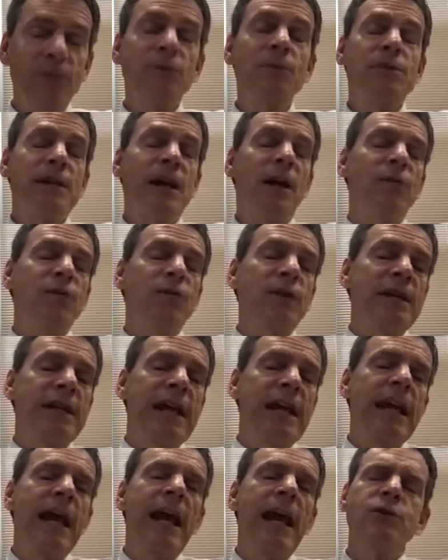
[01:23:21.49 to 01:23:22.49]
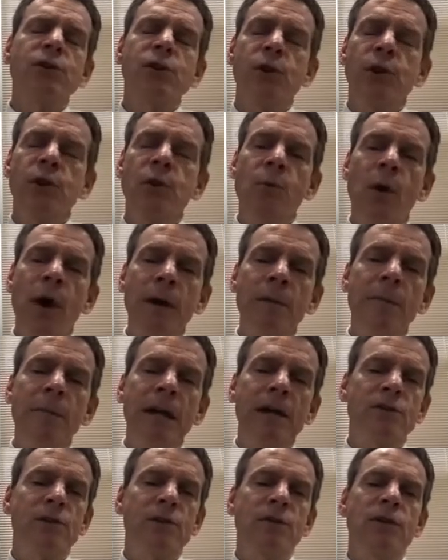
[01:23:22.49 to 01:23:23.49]
From cell-free DNA. So you're going to want to
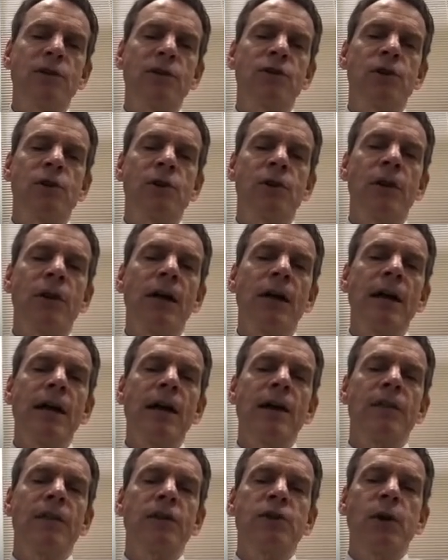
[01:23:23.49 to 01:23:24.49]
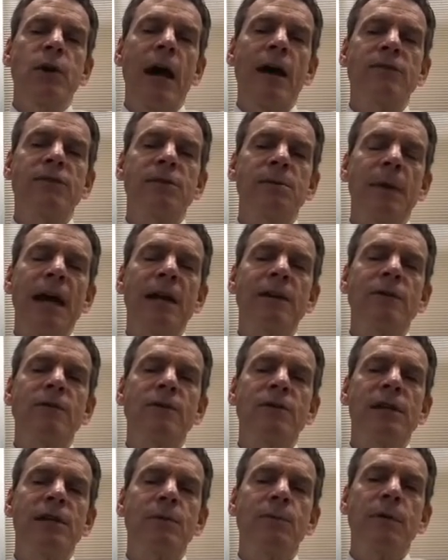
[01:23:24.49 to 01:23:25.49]
make sure that you have some
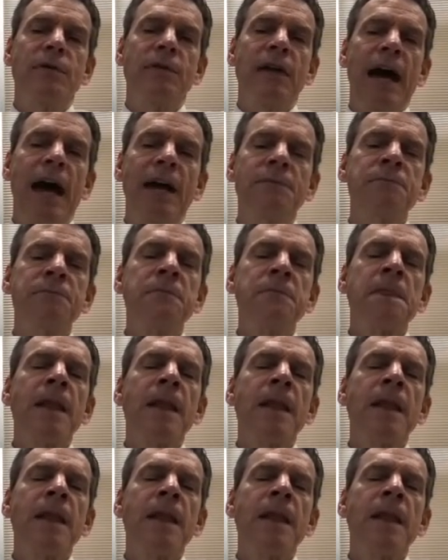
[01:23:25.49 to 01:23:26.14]
accuracy with that.